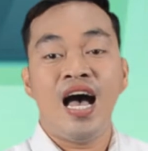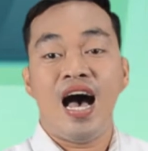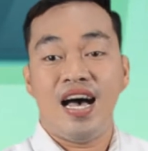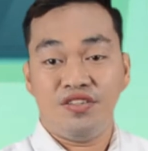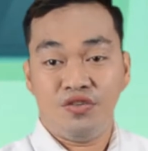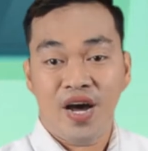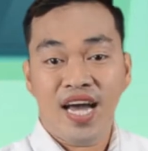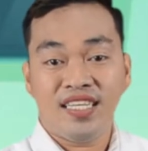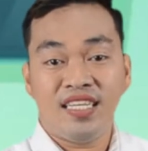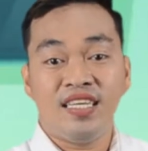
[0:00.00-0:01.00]
and
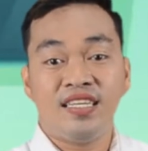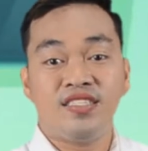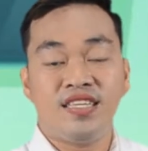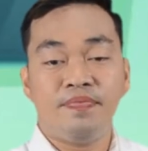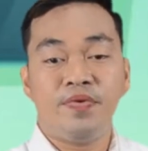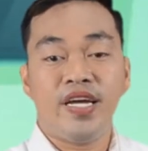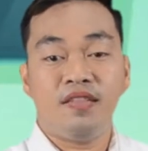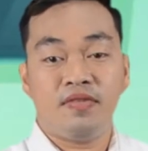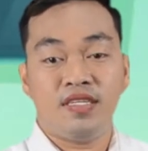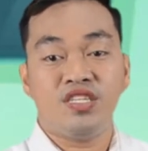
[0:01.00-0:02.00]
write it in a separate
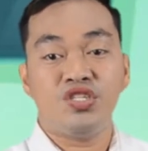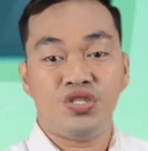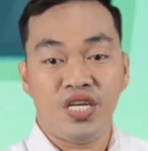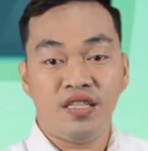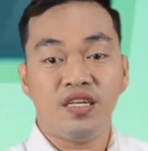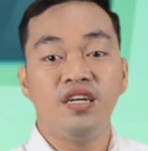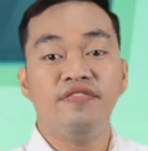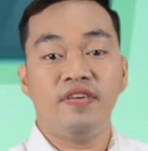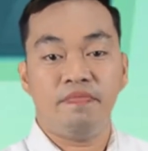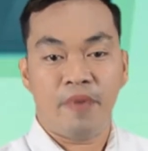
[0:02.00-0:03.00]
sheet of
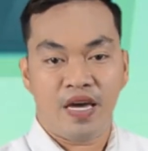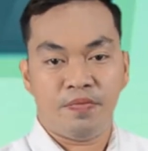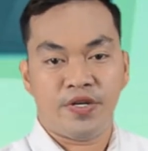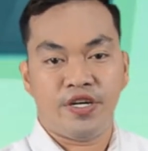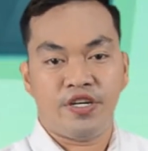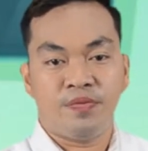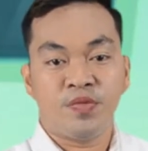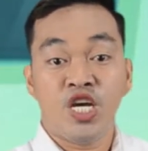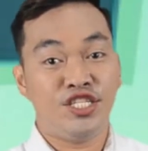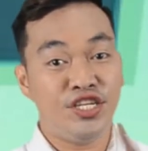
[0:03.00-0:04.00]
paper.
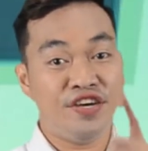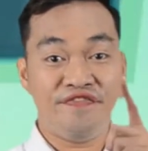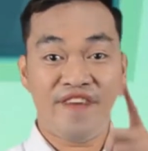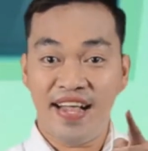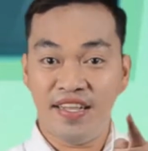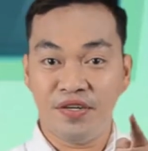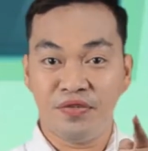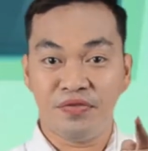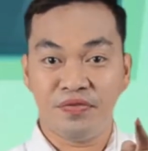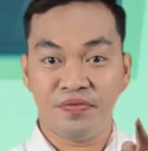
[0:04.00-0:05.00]
Do you follow?
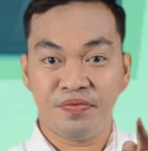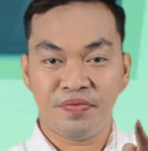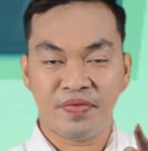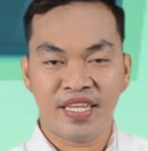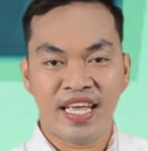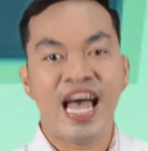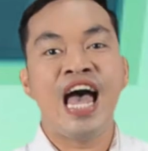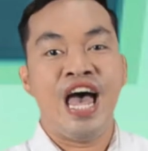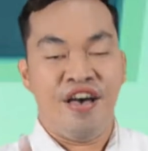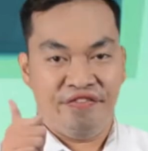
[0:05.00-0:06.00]

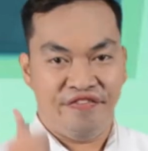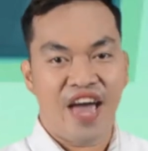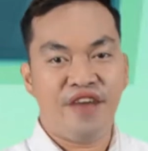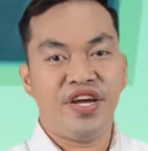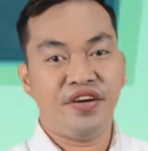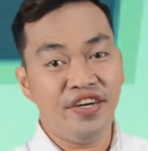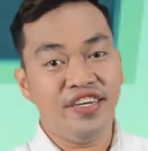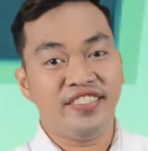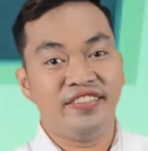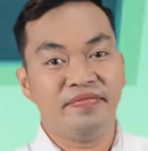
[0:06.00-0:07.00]
Very
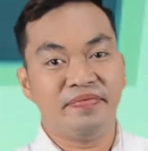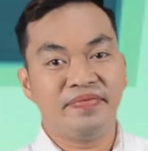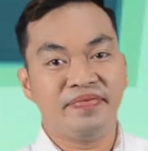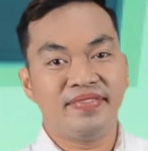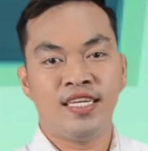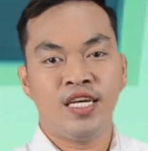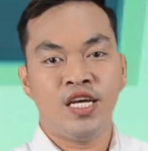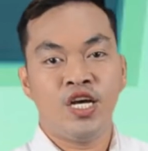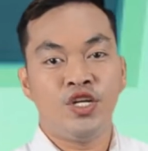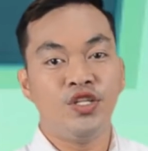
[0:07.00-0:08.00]
good!
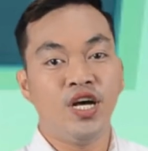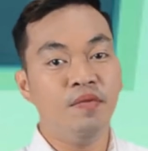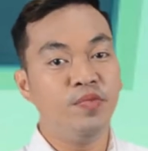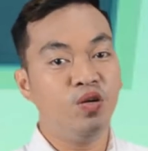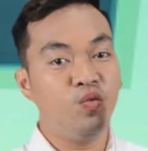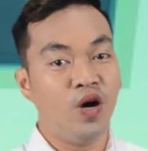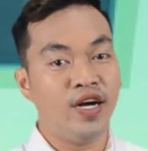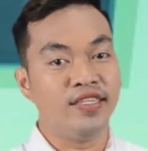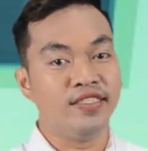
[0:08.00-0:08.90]
Number 1.